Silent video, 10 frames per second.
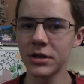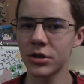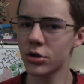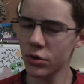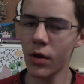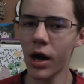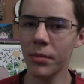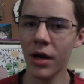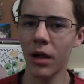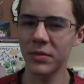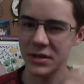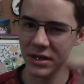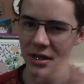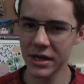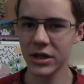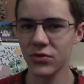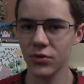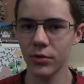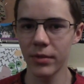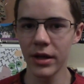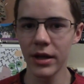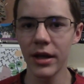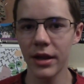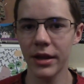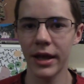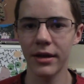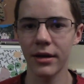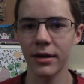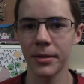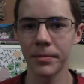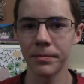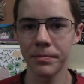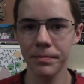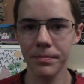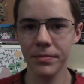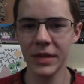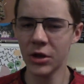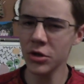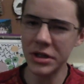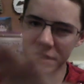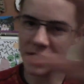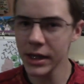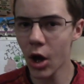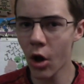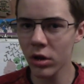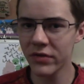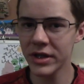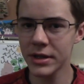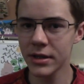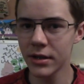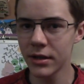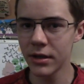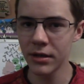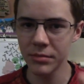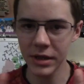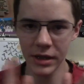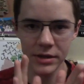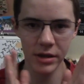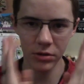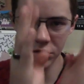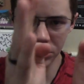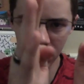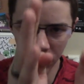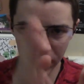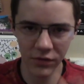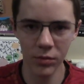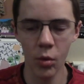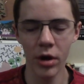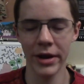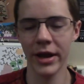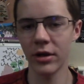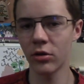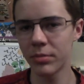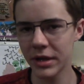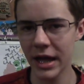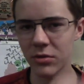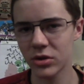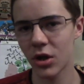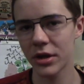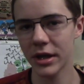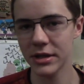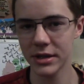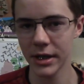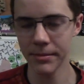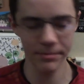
and 2 hobgoblins in the next room that they couldn't see all of it because they were just looking from one angle, but that was all they could see.